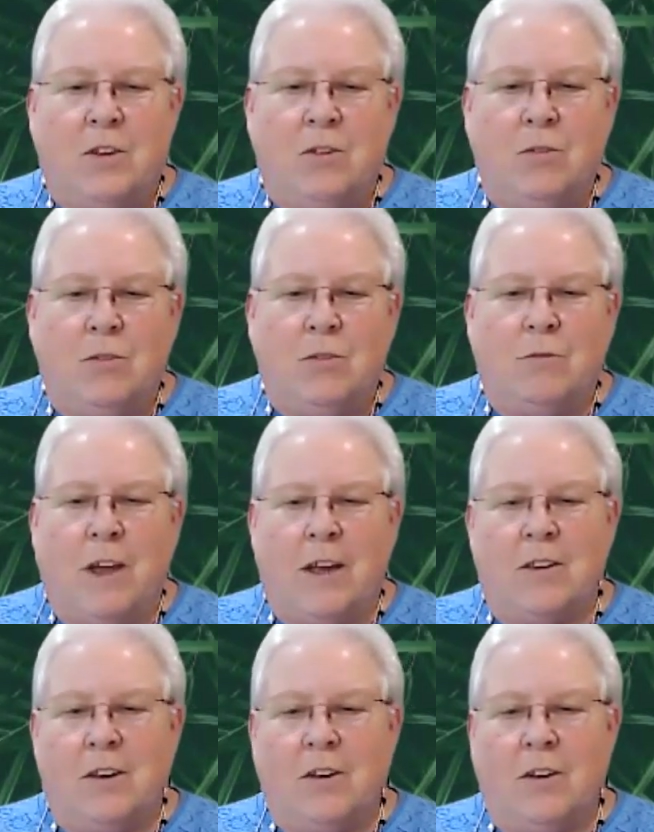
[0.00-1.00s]
to
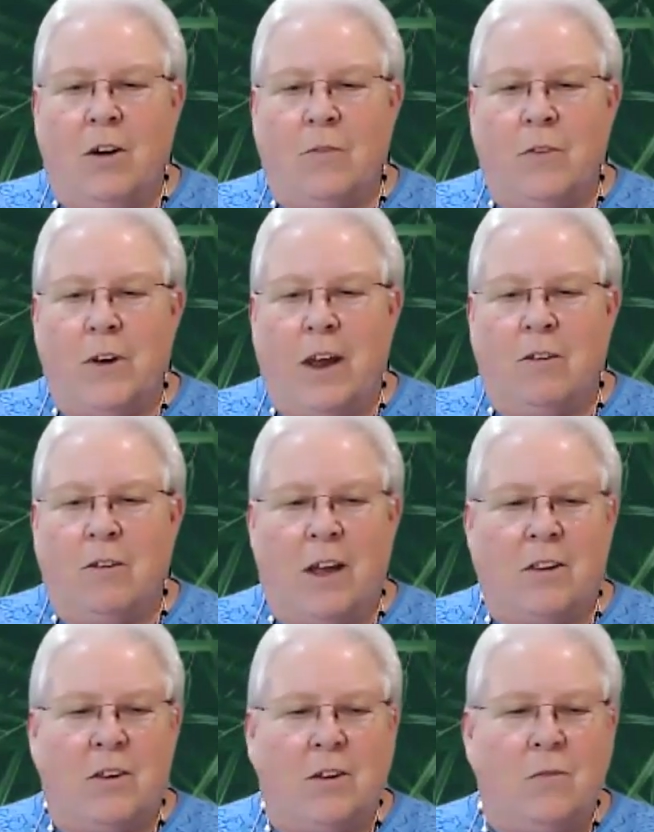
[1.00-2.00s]
direct and govern our
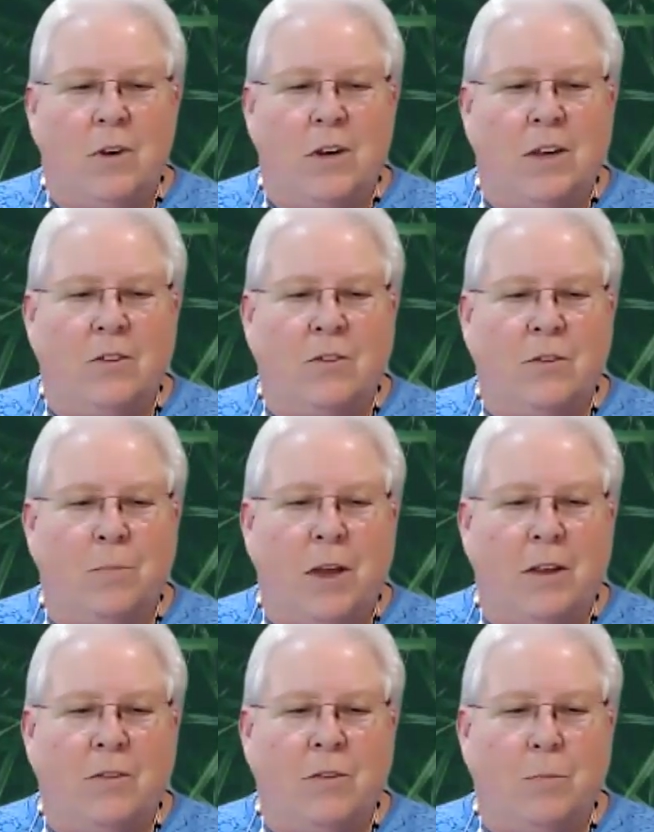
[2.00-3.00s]
activities
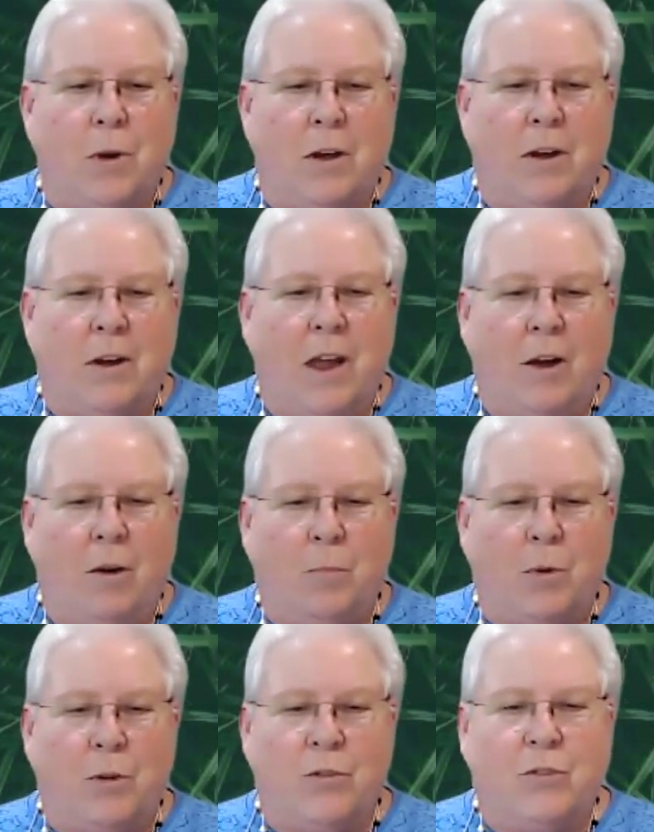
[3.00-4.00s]
depends upon our
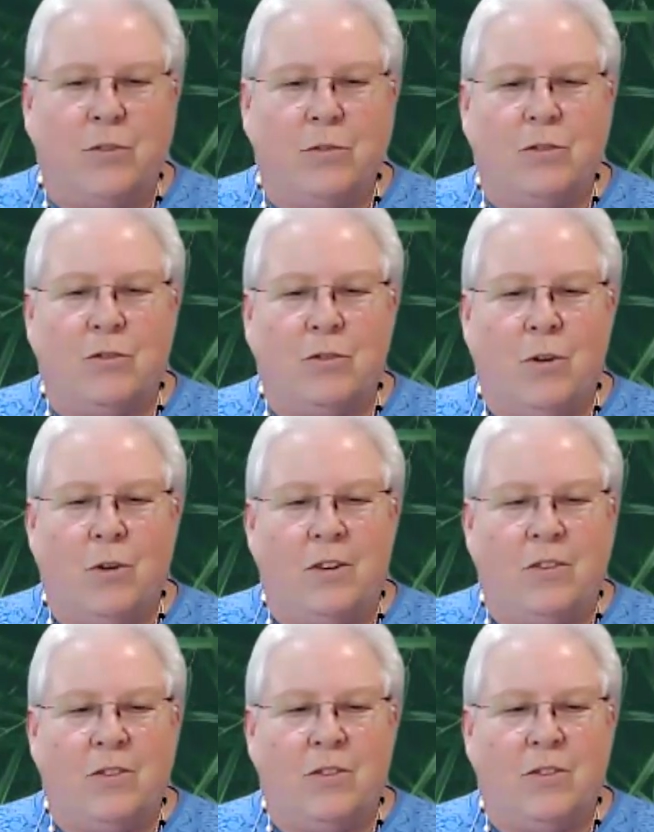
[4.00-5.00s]
personal
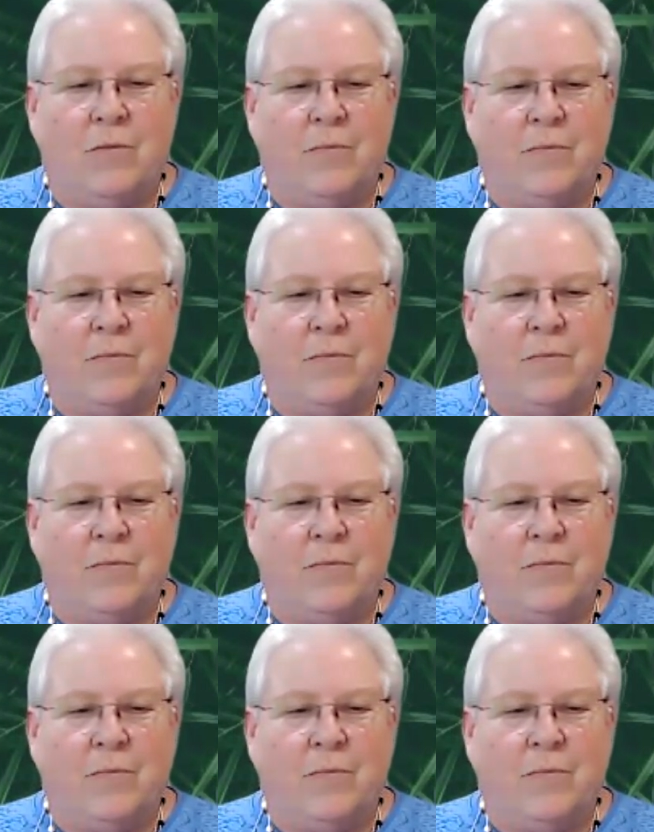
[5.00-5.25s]
choice.